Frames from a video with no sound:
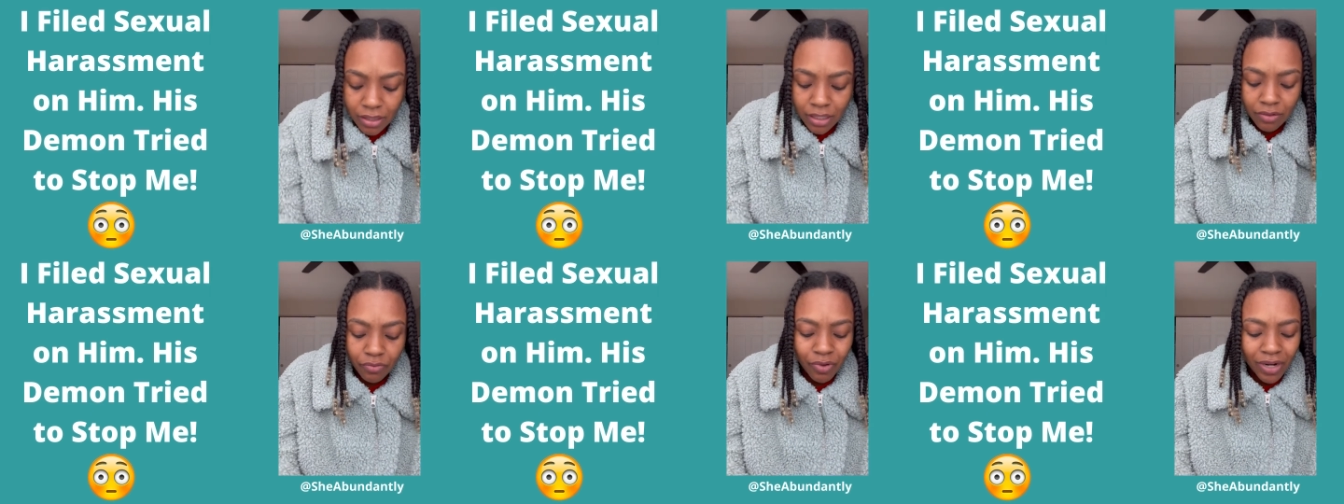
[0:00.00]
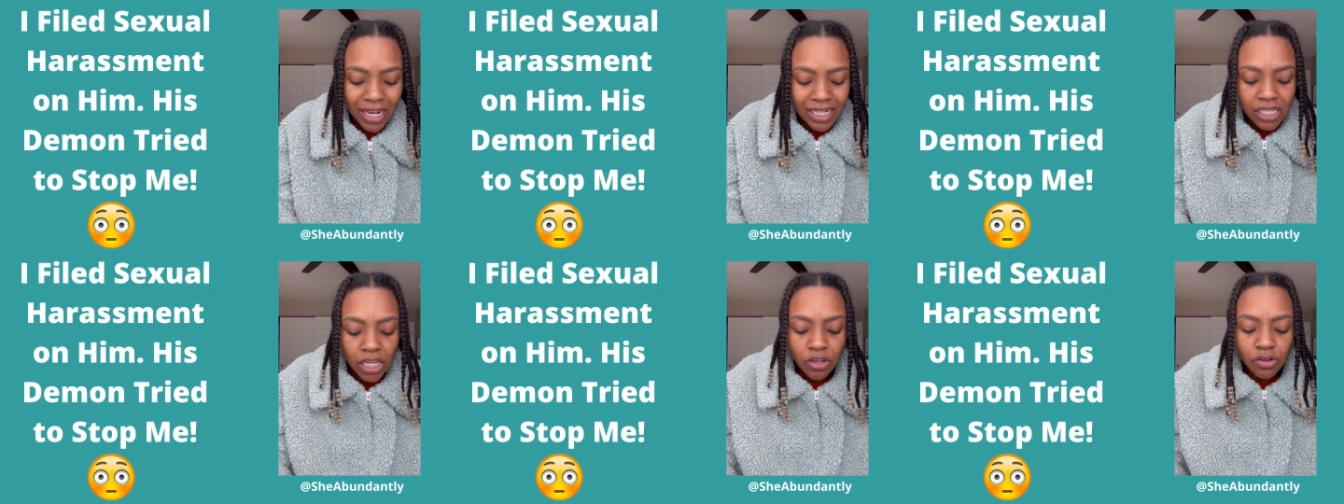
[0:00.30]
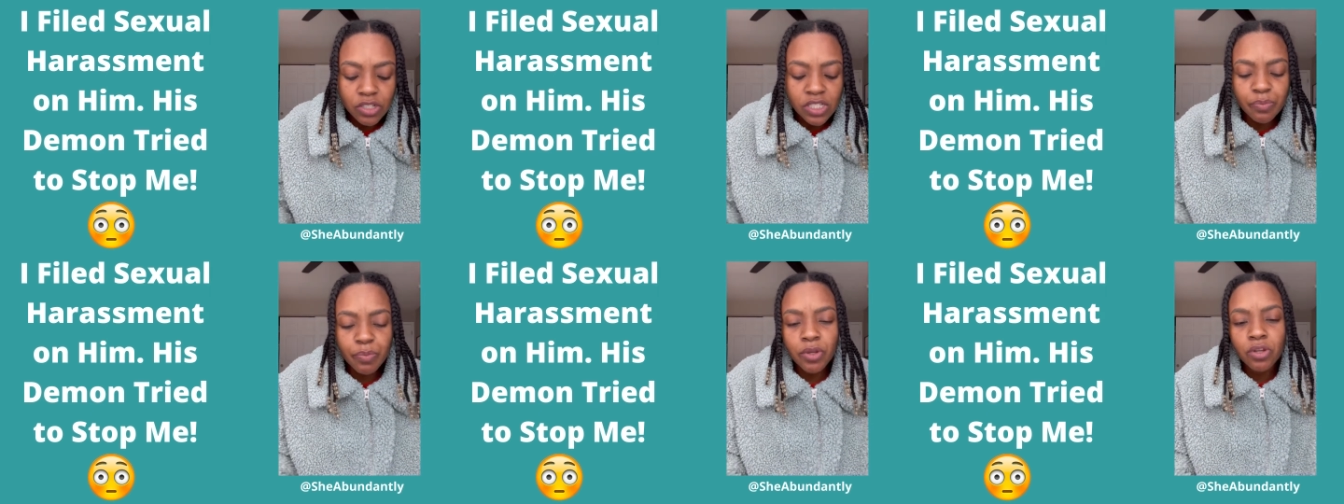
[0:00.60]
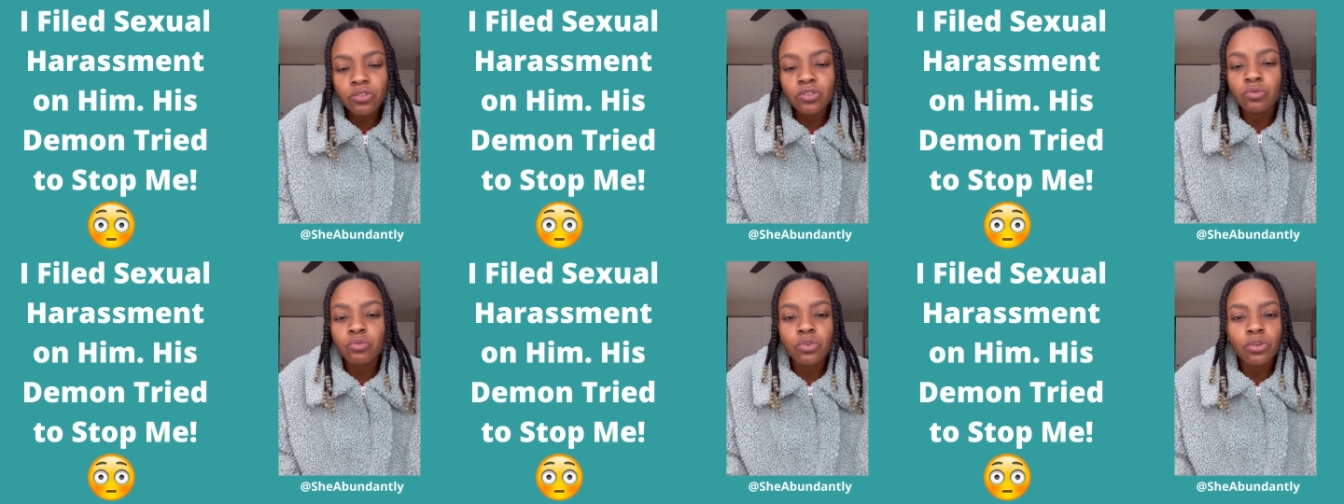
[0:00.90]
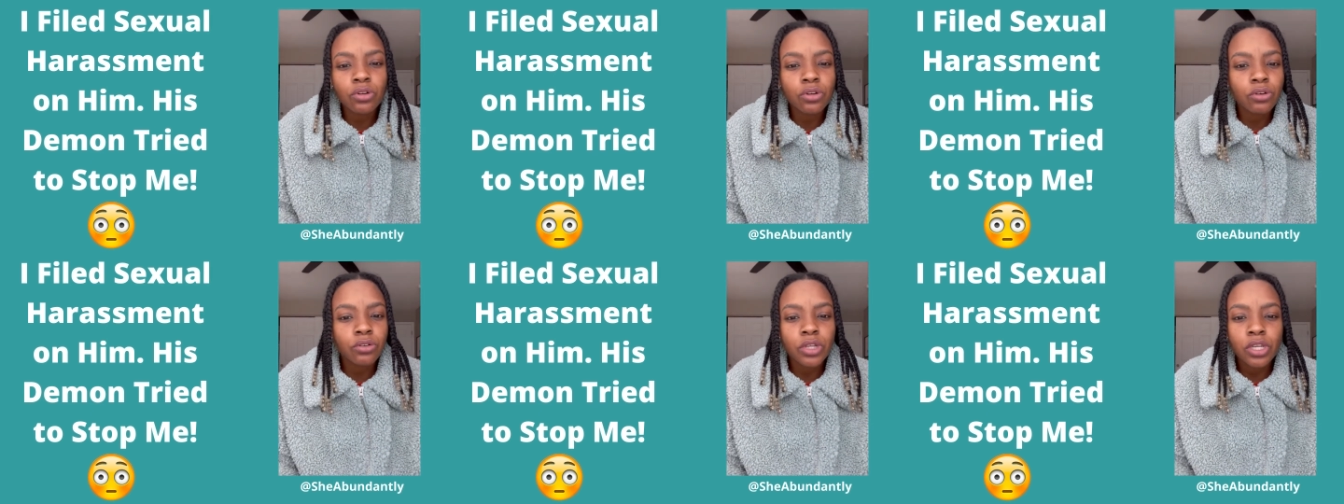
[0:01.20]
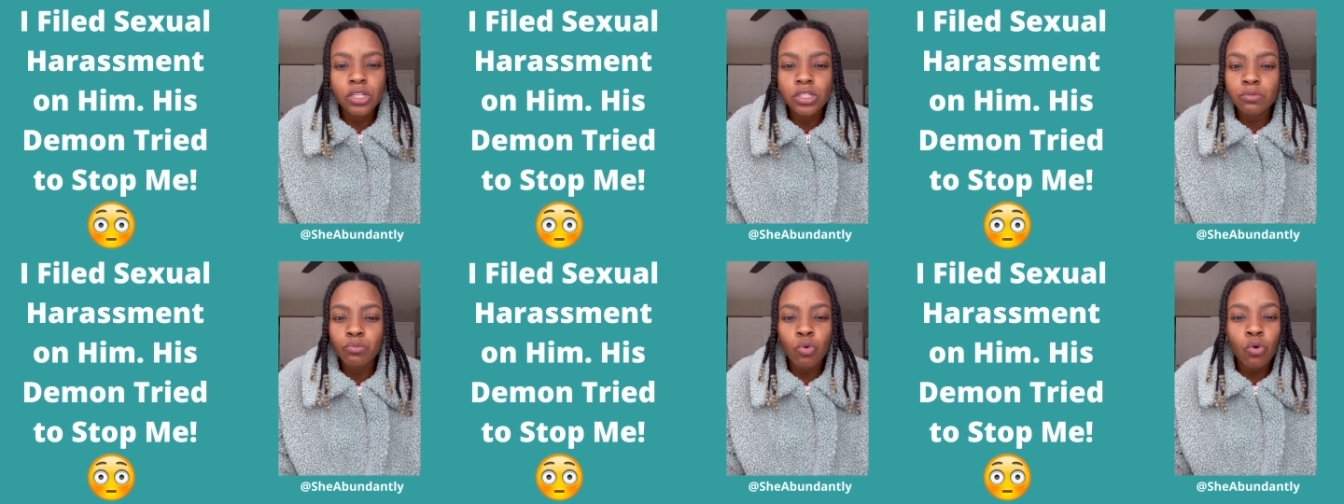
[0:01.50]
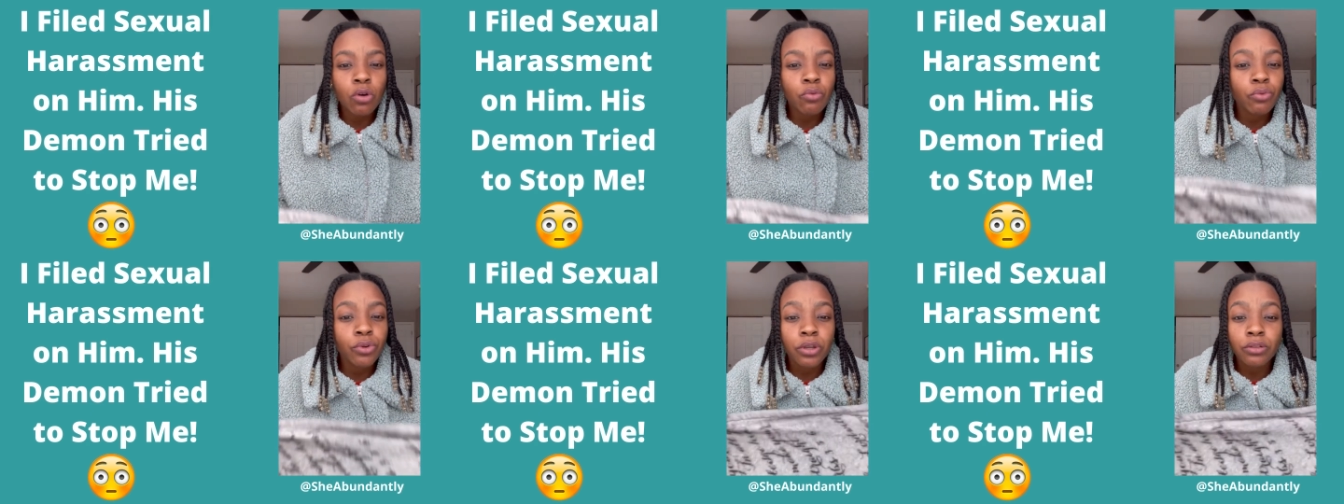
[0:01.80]
when I tell you the spiritual world is
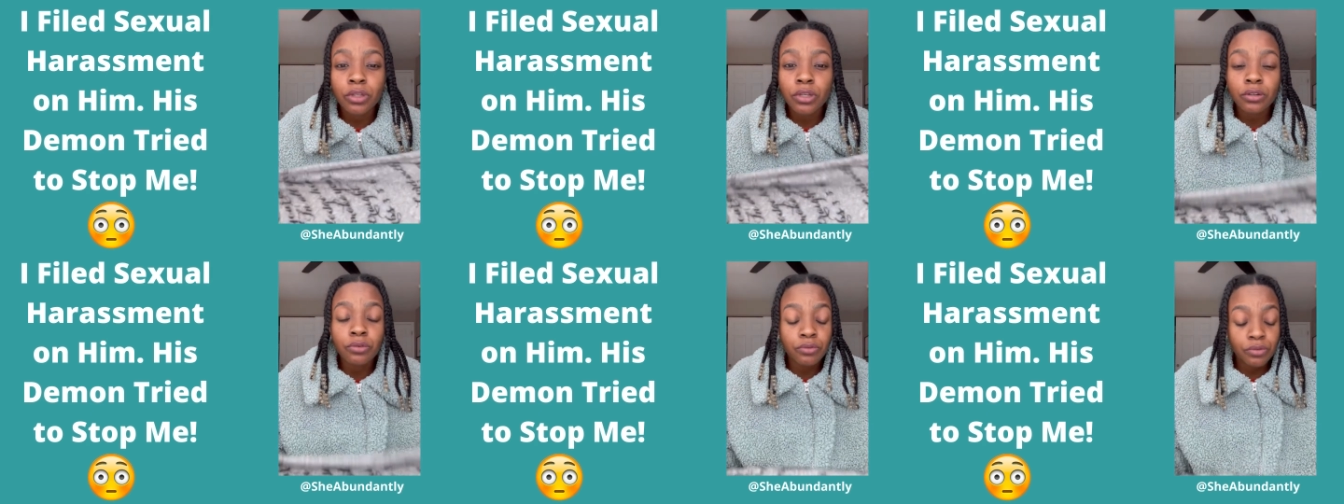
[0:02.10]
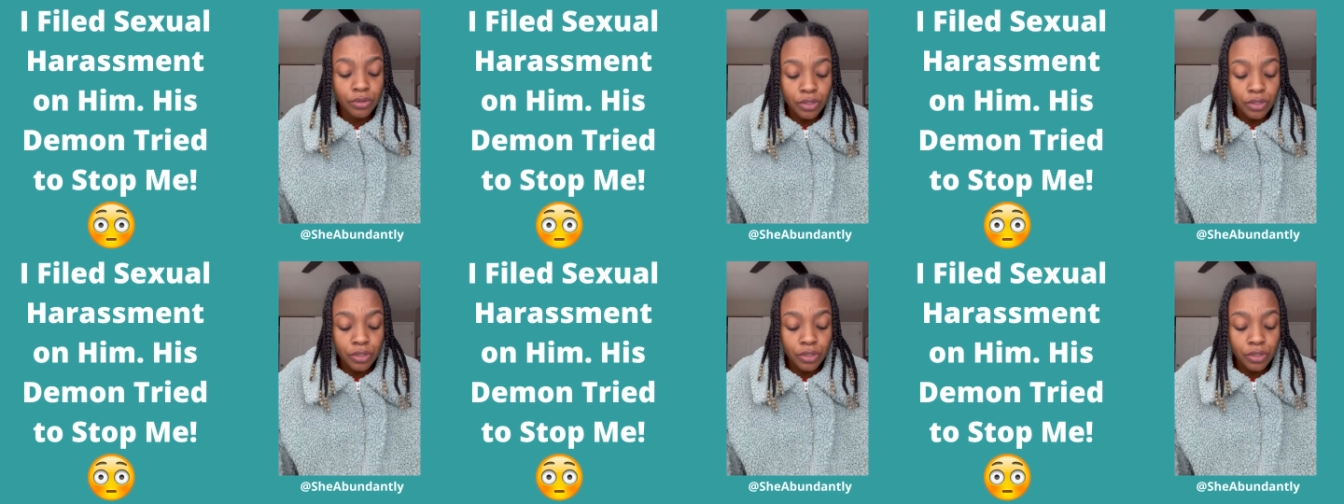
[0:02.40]
more real than